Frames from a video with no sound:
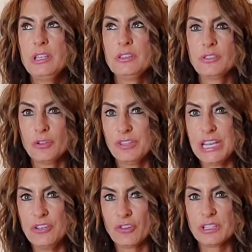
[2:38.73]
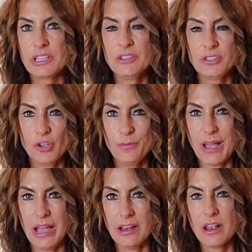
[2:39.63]
is so dangerous and so
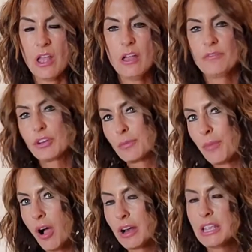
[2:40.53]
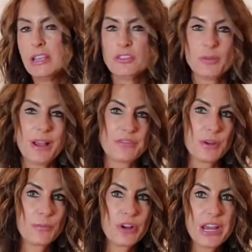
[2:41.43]
bad for your body, so bad for
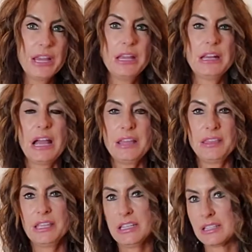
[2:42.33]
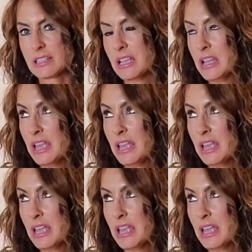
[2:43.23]
your brain. I think it's